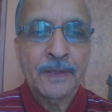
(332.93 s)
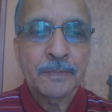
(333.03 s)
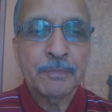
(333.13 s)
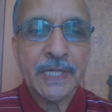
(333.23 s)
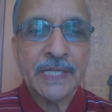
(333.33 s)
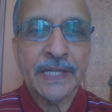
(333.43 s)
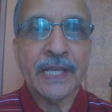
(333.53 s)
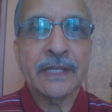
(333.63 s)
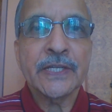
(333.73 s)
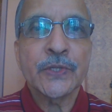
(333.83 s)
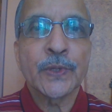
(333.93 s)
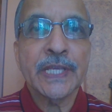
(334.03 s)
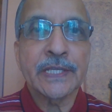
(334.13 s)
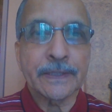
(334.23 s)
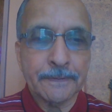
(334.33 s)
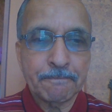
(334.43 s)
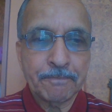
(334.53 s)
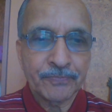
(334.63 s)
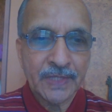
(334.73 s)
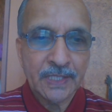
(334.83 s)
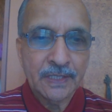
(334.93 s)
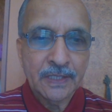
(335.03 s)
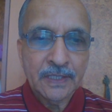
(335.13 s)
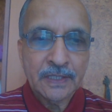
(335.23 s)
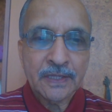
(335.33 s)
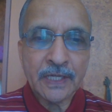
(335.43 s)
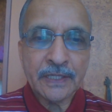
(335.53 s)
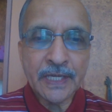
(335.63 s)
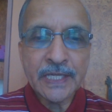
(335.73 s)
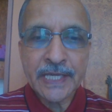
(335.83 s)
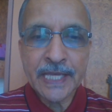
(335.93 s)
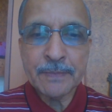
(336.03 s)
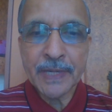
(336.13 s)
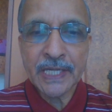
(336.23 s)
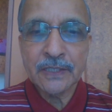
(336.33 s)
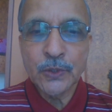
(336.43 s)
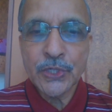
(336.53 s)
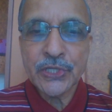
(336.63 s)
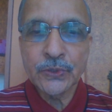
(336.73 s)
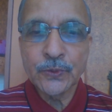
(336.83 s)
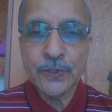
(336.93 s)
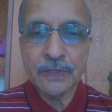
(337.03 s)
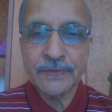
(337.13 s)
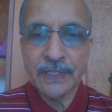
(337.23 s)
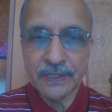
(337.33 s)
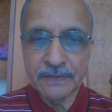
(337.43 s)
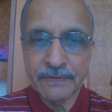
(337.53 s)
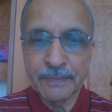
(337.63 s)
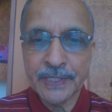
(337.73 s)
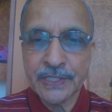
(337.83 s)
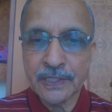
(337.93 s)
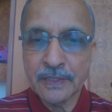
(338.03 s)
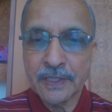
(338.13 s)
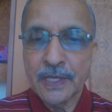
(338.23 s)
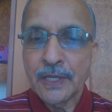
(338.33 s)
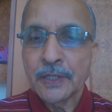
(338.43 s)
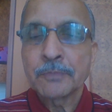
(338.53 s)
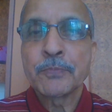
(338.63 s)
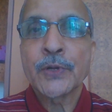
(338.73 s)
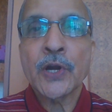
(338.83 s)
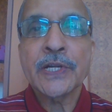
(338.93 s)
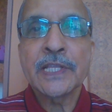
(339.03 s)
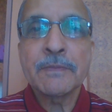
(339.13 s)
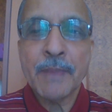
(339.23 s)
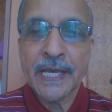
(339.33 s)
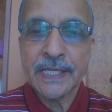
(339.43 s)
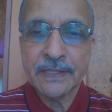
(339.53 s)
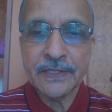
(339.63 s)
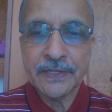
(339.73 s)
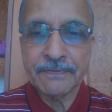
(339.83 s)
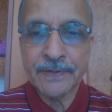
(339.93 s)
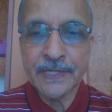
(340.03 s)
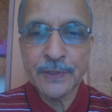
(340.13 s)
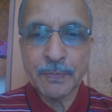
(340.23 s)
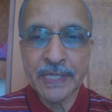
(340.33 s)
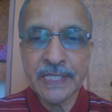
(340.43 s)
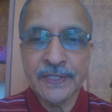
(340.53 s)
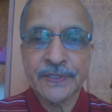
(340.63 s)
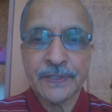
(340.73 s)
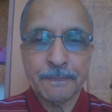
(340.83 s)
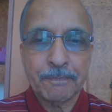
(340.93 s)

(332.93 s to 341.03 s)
but taken together, the king can make good use of the information brought in by the different spies.